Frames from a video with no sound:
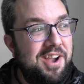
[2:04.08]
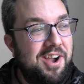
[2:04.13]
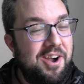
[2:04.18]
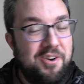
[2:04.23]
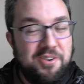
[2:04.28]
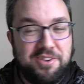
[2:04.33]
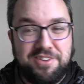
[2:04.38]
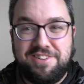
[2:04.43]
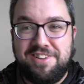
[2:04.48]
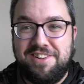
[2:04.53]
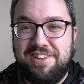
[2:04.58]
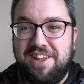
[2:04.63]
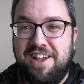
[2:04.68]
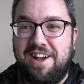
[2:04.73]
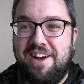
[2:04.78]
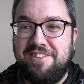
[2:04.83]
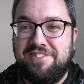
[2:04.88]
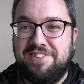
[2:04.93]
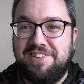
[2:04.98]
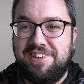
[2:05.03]
Oh, it's in the
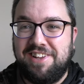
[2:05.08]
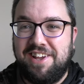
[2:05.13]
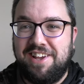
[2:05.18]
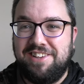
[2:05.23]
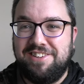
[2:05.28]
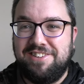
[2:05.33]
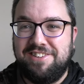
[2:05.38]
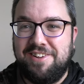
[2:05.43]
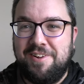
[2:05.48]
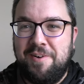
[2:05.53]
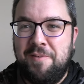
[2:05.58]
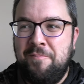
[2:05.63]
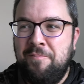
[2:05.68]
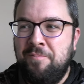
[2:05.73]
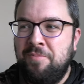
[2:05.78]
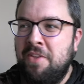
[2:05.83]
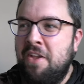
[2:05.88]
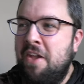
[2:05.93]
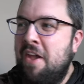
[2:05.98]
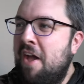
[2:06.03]
aftertaste.
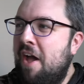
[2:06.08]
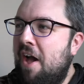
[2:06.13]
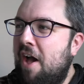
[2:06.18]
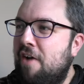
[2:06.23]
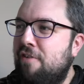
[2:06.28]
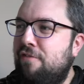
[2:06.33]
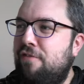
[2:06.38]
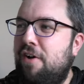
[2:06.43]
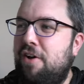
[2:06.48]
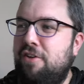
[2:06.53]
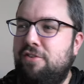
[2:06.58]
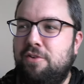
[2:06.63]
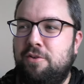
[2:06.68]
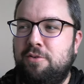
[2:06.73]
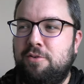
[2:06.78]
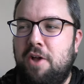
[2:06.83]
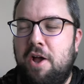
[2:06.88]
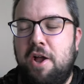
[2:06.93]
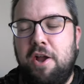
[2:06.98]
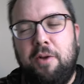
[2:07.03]
At first I
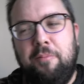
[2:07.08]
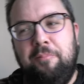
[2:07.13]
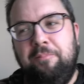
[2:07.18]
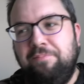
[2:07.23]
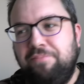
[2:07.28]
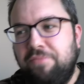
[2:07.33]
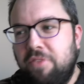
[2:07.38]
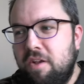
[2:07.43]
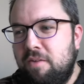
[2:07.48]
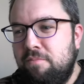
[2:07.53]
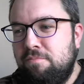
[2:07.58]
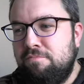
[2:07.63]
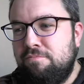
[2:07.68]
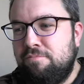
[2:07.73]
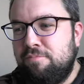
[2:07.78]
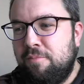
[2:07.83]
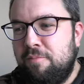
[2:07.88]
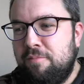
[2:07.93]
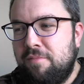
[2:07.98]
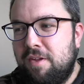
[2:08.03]
was like,
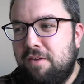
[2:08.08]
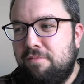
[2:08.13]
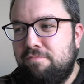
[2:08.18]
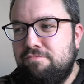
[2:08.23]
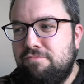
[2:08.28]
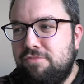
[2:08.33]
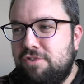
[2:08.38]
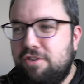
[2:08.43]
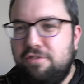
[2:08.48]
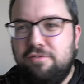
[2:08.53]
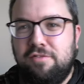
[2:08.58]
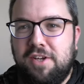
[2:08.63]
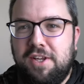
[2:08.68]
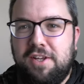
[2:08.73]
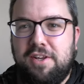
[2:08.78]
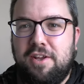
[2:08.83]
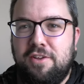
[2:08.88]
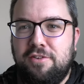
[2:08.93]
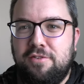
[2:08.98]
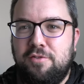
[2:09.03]
mm, doesn't
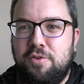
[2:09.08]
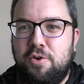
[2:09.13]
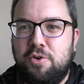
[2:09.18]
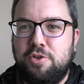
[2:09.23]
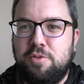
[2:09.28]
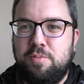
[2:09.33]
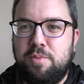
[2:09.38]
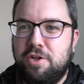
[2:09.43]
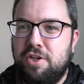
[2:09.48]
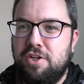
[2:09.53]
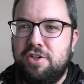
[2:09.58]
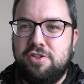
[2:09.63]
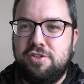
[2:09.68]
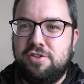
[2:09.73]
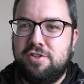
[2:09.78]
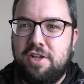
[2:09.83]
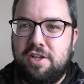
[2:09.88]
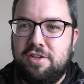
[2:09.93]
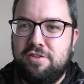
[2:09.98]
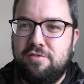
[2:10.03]
really taste of Yorkshire pudding,
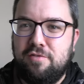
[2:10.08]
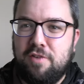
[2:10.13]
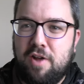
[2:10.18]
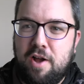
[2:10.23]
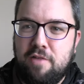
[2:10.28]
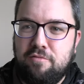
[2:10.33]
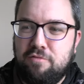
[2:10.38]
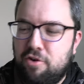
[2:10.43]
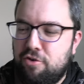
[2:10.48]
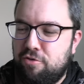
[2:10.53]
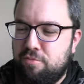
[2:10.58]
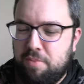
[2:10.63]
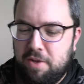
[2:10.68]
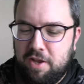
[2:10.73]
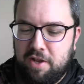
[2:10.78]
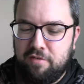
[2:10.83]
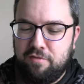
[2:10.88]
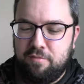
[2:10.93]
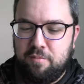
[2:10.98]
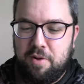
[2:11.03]
just tastes of like roast
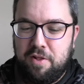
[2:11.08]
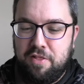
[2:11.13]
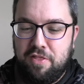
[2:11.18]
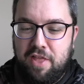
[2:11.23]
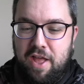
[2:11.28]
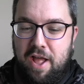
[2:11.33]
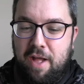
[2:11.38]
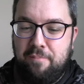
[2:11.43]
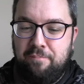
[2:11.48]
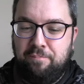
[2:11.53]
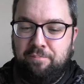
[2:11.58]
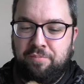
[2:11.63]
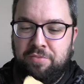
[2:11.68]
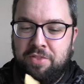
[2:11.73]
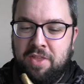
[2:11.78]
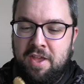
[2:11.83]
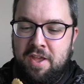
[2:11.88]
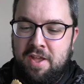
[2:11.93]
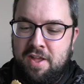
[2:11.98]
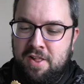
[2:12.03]
beef. But then
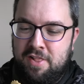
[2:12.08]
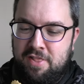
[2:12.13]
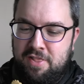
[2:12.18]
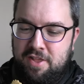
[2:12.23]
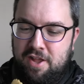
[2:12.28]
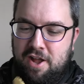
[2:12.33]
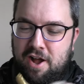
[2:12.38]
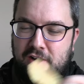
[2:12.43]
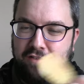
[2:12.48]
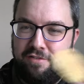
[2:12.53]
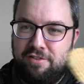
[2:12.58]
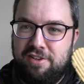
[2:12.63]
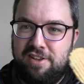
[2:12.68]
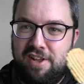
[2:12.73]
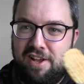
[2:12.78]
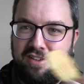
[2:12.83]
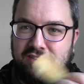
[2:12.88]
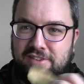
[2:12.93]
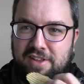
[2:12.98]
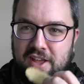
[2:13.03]
the
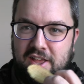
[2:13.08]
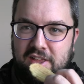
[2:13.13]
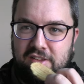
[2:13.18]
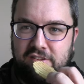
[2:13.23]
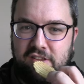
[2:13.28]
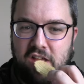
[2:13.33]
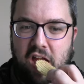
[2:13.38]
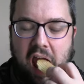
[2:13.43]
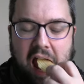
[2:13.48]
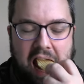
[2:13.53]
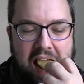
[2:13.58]
aftertaste hits.